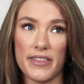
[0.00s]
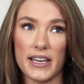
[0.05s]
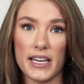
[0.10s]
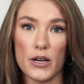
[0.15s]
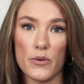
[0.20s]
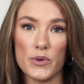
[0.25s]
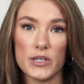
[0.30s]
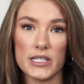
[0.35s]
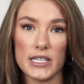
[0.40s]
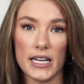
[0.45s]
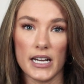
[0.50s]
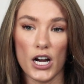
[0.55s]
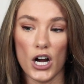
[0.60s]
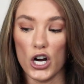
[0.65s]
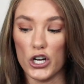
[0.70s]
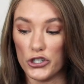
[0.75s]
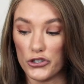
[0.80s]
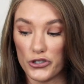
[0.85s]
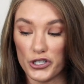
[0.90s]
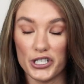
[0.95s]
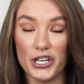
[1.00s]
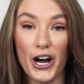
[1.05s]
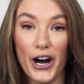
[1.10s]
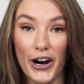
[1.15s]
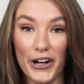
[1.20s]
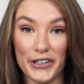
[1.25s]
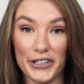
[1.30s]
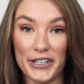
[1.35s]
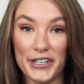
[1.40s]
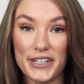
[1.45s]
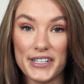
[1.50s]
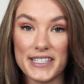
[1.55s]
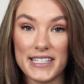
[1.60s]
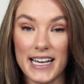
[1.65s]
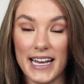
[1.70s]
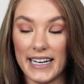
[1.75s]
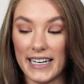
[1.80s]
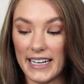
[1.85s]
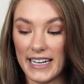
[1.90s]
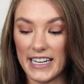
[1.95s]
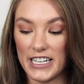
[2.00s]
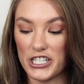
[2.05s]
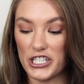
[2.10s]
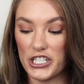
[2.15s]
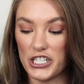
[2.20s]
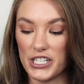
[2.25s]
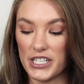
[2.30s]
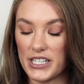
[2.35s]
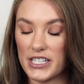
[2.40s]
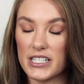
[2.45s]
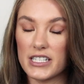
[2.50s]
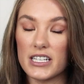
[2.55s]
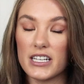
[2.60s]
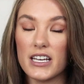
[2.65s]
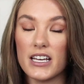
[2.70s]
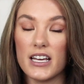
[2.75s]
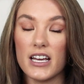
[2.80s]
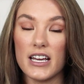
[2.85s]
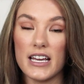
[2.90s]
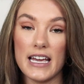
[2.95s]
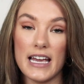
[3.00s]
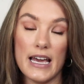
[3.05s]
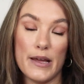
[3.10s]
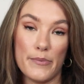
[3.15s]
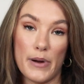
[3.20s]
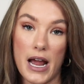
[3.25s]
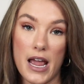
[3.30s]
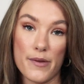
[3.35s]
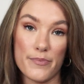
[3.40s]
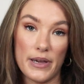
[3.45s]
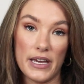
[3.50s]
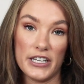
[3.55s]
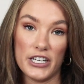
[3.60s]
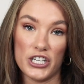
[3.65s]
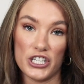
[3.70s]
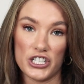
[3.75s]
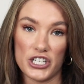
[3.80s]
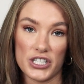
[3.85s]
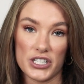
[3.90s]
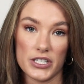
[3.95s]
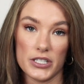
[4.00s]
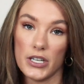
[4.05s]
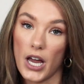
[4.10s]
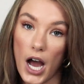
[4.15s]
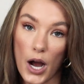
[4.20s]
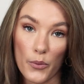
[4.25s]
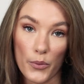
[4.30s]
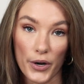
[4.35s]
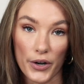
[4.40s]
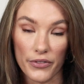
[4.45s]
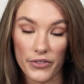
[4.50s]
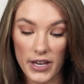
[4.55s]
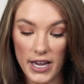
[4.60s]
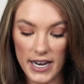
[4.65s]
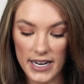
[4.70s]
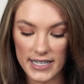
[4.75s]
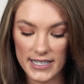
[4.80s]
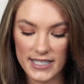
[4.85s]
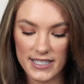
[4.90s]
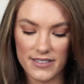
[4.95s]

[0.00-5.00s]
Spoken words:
think it was like $100, and it's just, in my opinion, just not worth it.